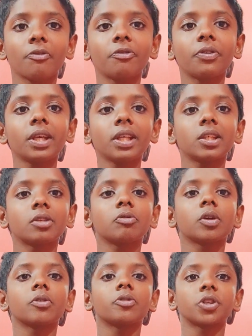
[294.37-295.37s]
fees
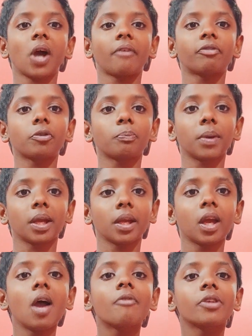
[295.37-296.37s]
which you have to
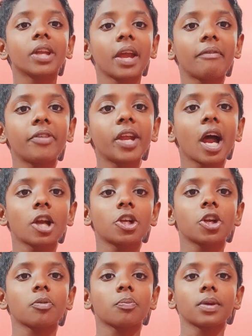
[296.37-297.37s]
pay for every
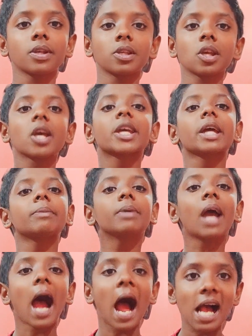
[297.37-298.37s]
100 rupees can be
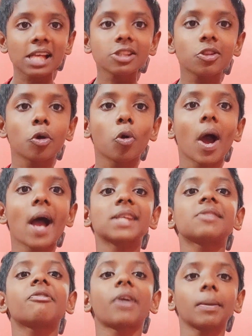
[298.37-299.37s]
as low
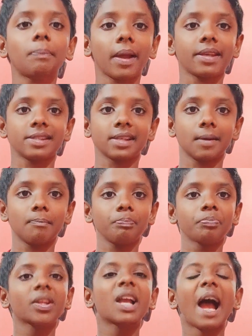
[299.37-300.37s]
as 5 paisa,
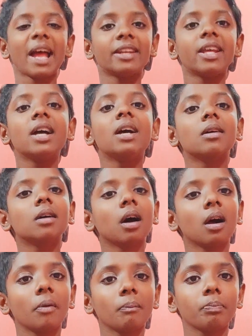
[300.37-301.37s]
And
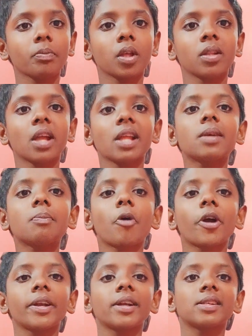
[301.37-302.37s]
another
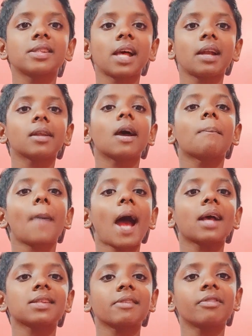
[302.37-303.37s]
point is that
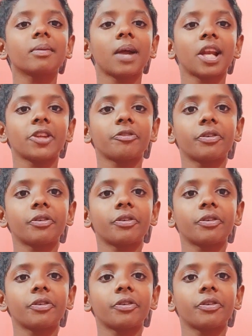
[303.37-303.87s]
passively managed